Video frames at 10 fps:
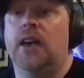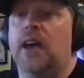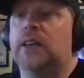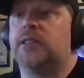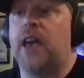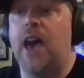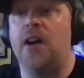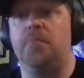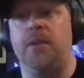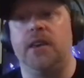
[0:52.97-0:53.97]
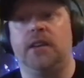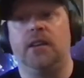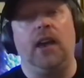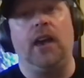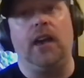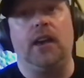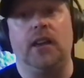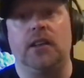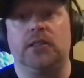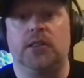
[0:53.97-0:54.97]
as I have been,
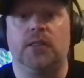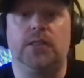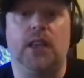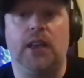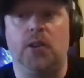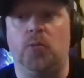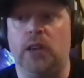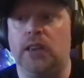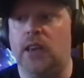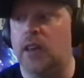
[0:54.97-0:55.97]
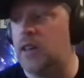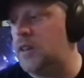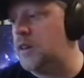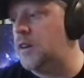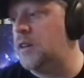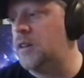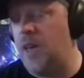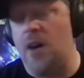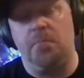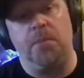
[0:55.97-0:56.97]
and then we can
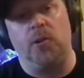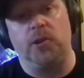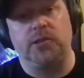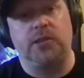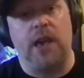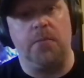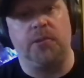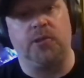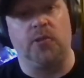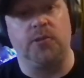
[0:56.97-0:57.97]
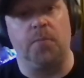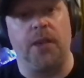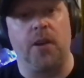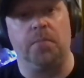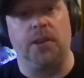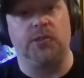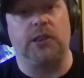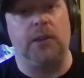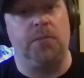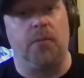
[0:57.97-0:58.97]
have bonus episodes up there, plus
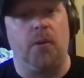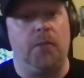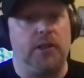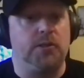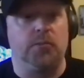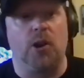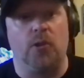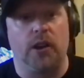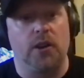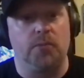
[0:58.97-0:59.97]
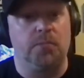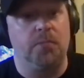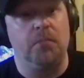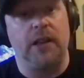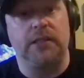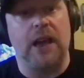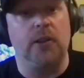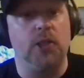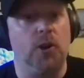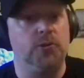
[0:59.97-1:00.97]
keep the momentum going on my
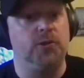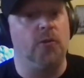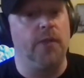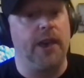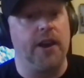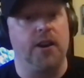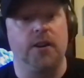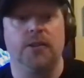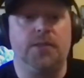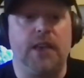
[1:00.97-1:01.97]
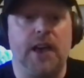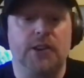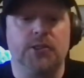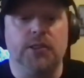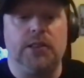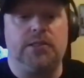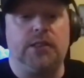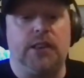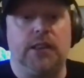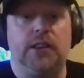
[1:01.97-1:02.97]
downloads over there. They actually
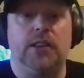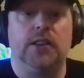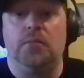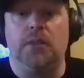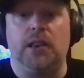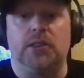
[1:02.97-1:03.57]
did me a